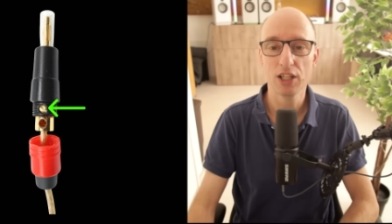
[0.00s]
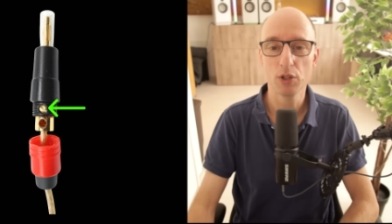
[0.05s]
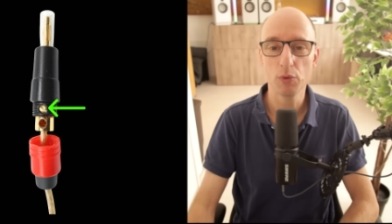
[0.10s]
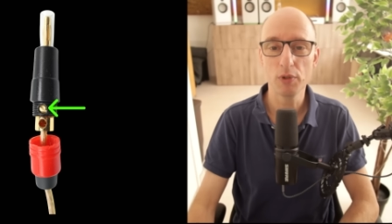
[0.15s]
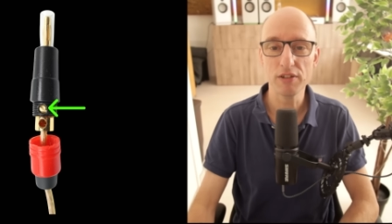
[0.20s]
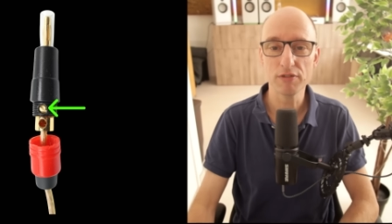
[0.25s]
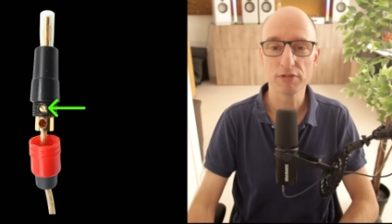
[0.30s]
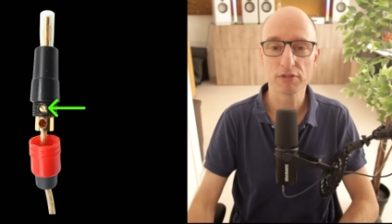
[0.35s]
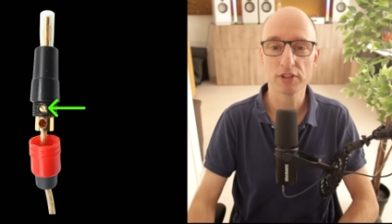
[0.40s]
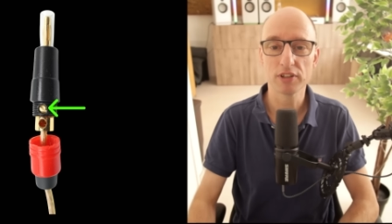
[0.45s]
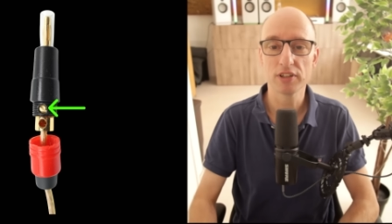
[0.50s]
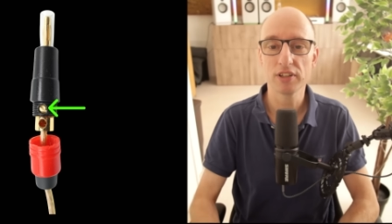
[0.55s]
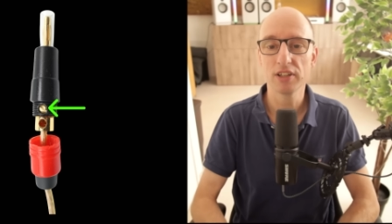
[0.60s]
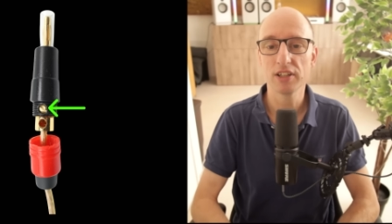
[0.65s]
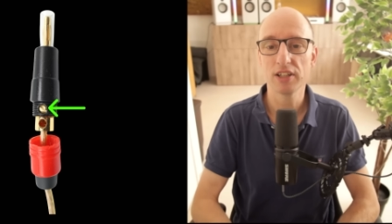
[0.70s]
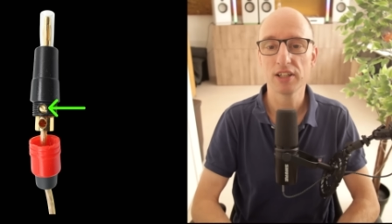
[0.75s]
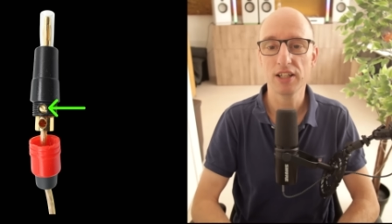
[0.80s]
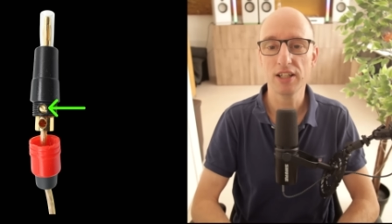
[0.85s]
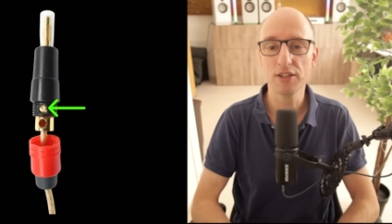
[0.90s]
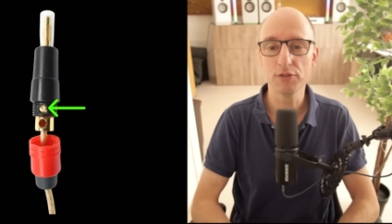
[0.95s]
However,
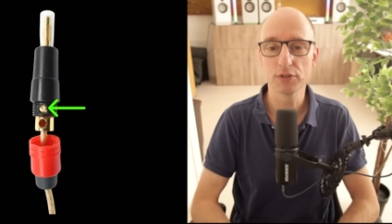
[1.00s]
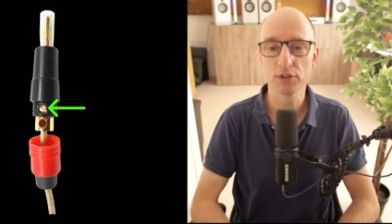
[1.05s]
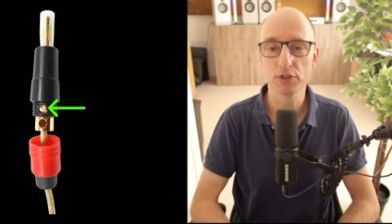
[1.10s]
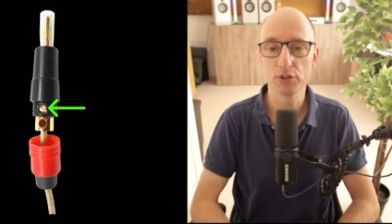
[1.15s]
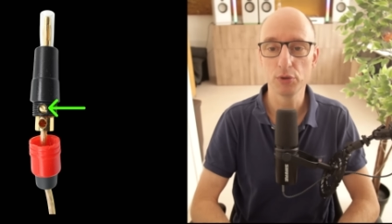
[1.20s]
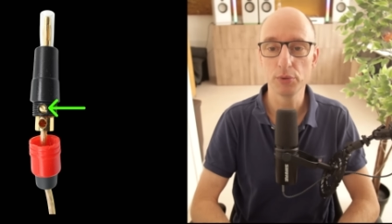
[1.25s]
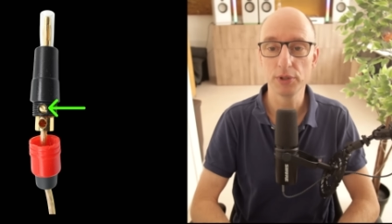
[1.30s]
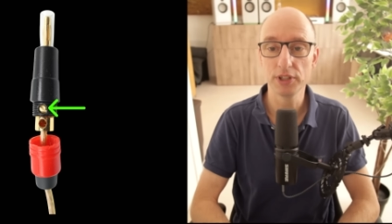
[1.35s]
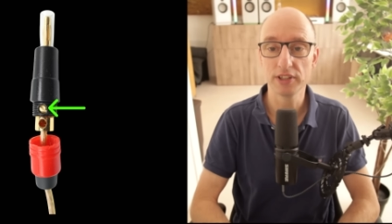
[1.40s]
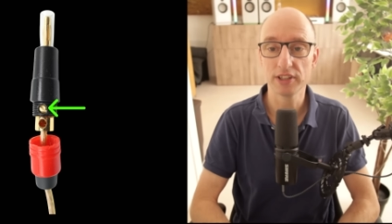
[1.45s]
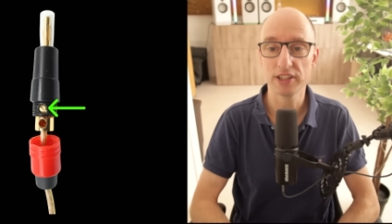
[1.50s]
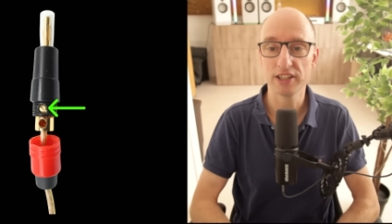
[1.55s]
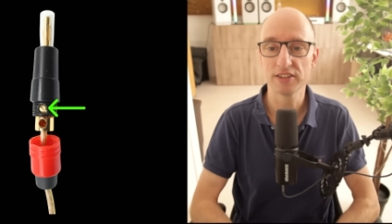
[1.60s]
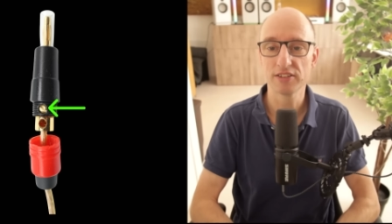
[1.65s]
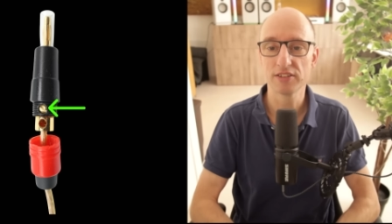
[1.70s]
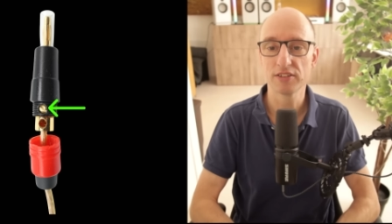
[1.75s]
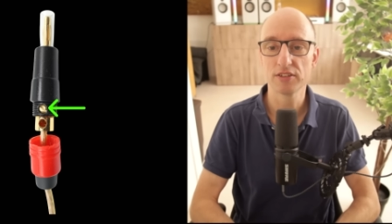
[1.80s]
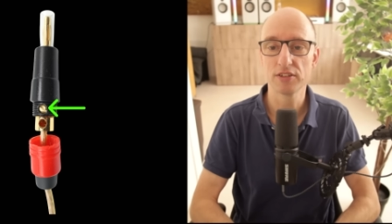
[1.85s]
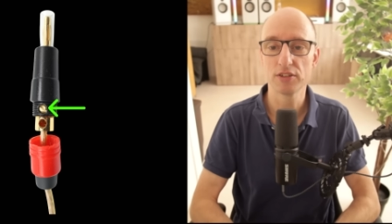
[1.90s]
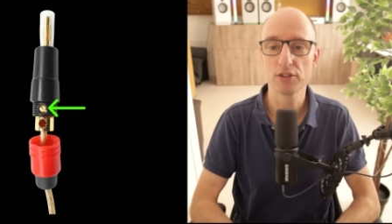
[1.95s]
after doing
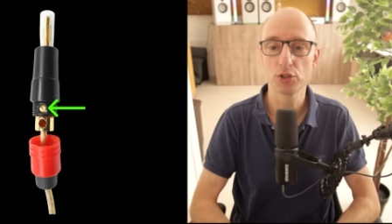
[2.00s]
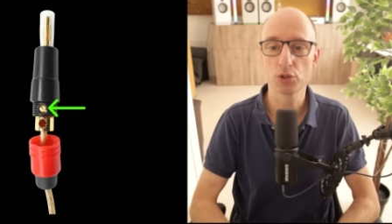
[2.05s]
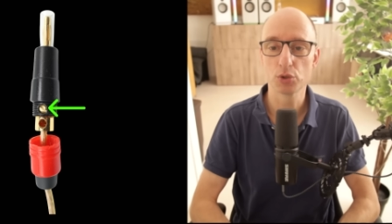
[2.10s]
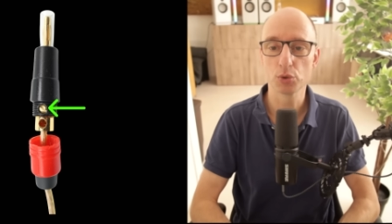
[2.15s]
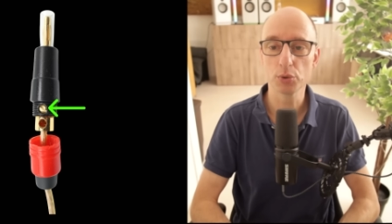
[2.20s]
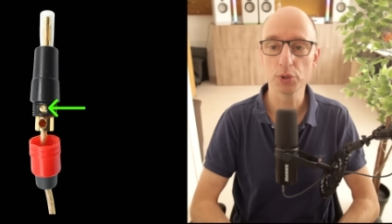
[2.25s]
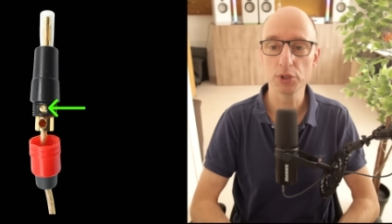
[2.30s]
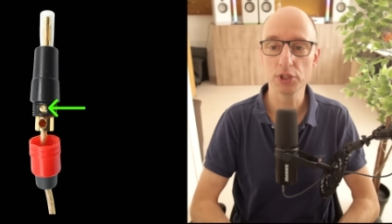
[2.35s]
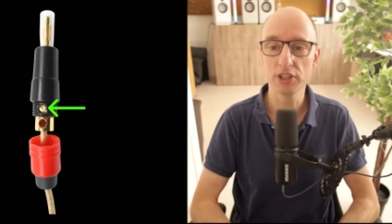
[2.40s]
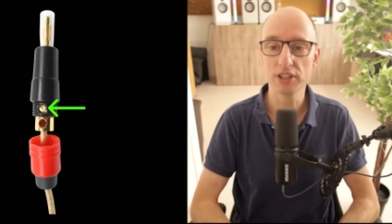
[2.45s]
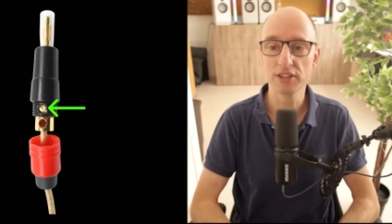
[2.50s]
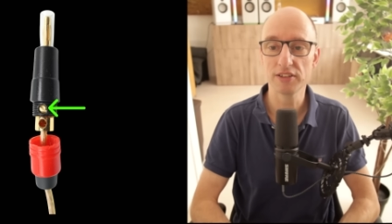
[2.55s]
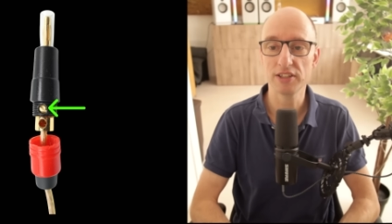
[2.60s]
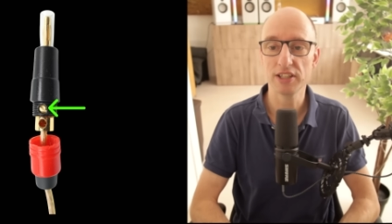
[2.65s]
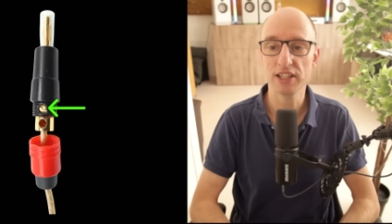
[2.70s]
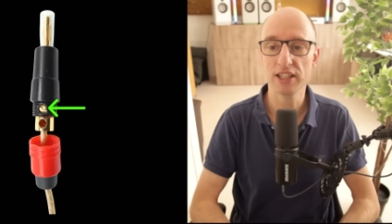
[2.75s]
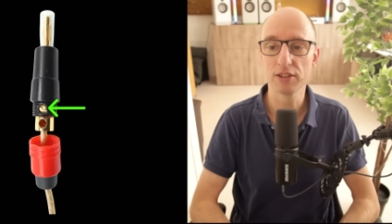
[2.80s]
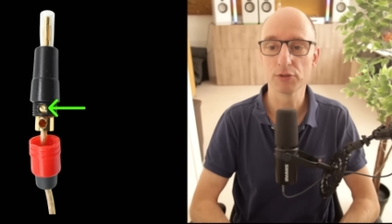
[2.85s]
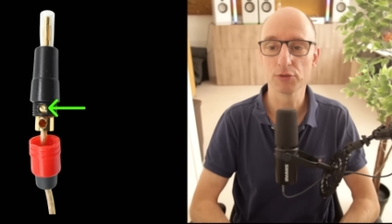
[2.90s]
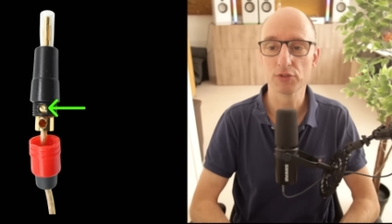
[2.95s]
that, the distortion at
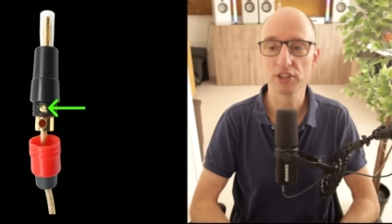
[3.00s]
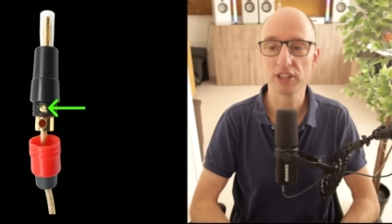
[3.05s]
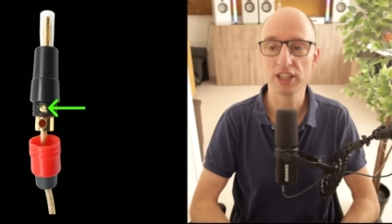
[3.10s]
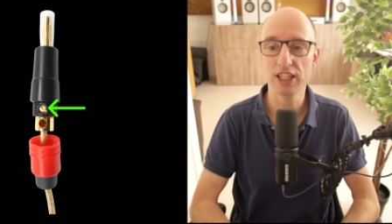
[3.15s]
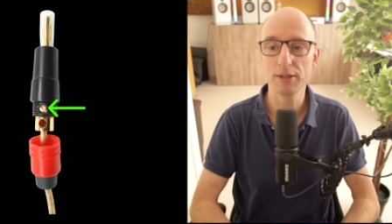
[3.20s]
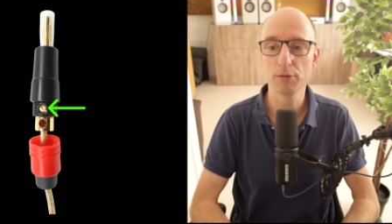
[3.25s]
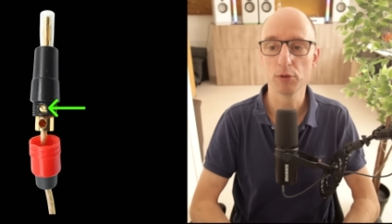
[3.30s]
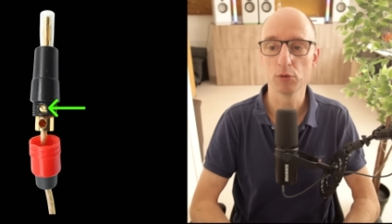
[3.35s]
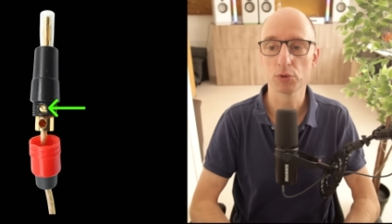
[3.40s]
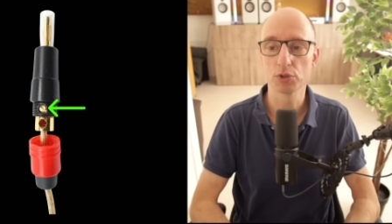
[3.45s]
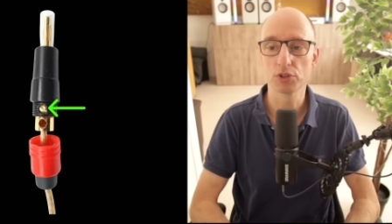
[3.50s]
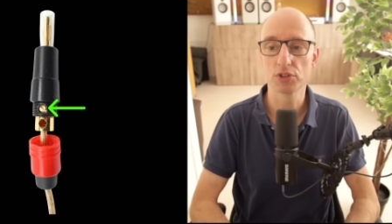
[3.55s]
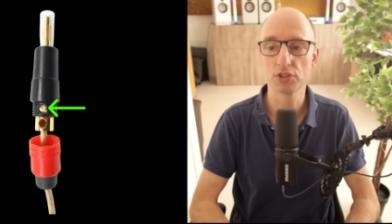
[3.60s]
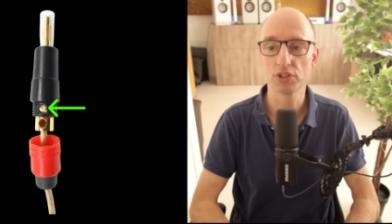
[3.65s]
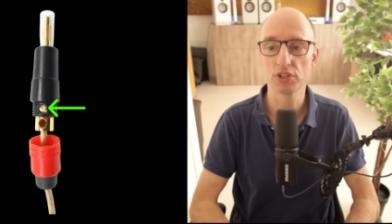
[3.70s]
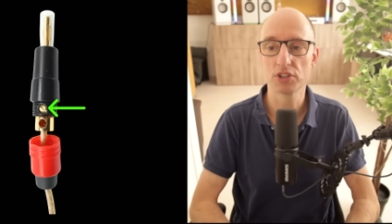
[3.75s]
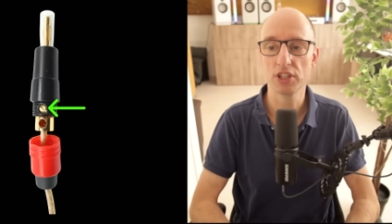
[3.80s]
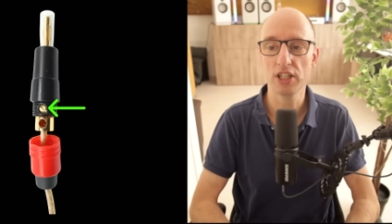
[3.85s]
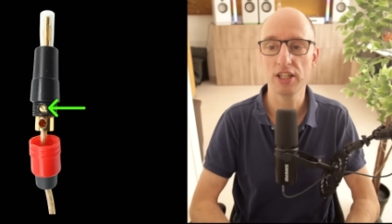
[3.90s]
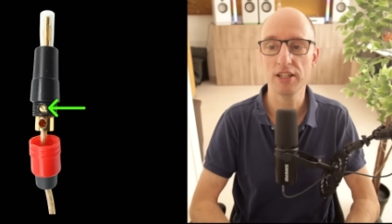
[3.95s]
the end of the cable was the
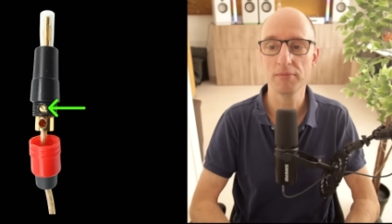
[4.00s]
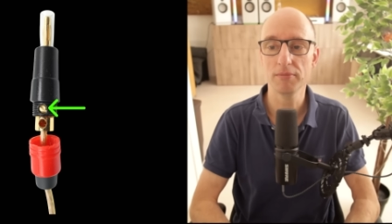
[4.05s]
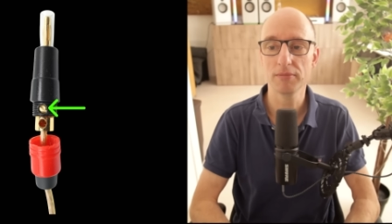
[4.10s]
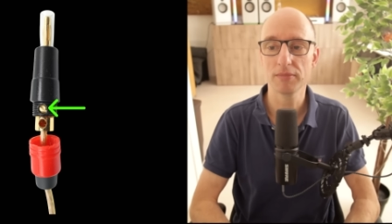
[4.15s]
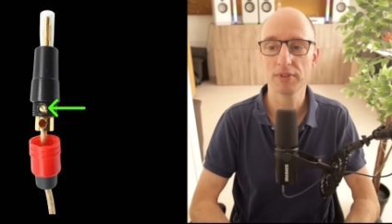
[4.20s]
same